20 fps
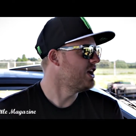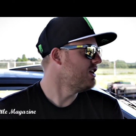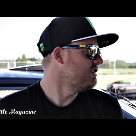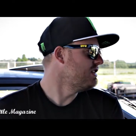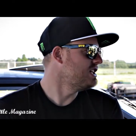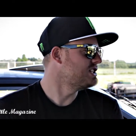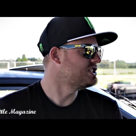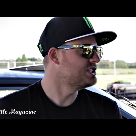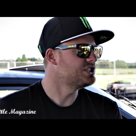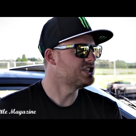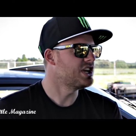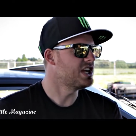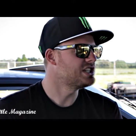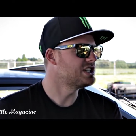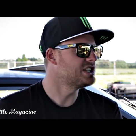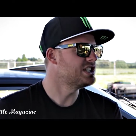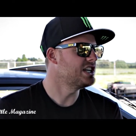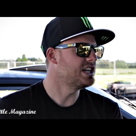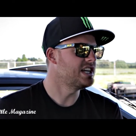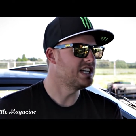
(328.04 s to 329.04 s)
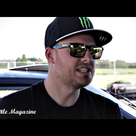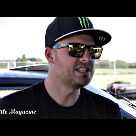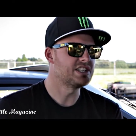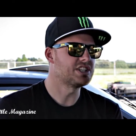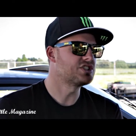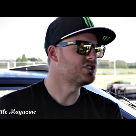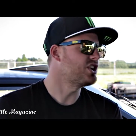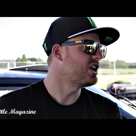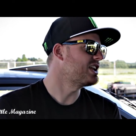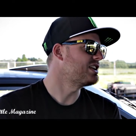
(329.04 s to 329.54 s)
it's
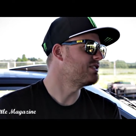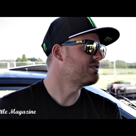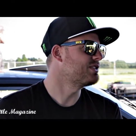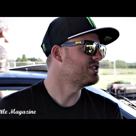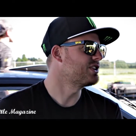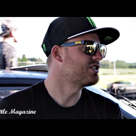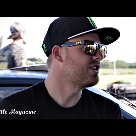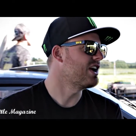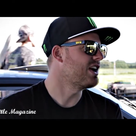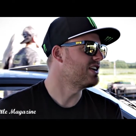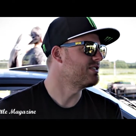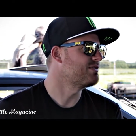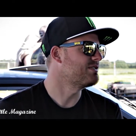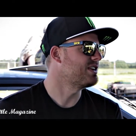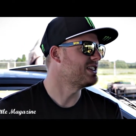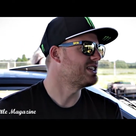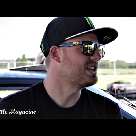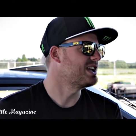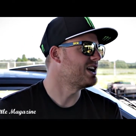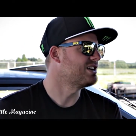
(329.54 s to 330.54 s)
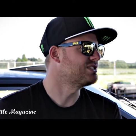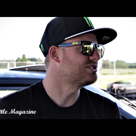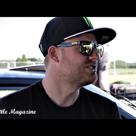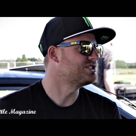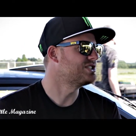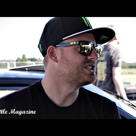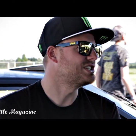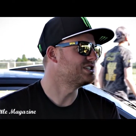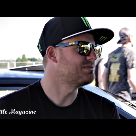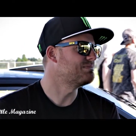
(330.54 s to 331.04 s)
exciting for the crowd, if nothing else, to
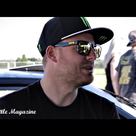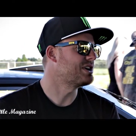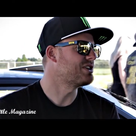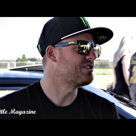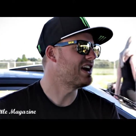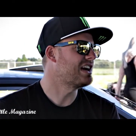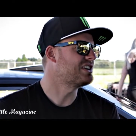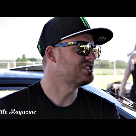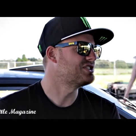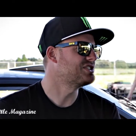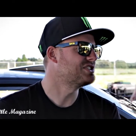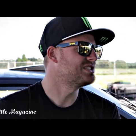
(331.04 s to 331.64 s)
see some crashes.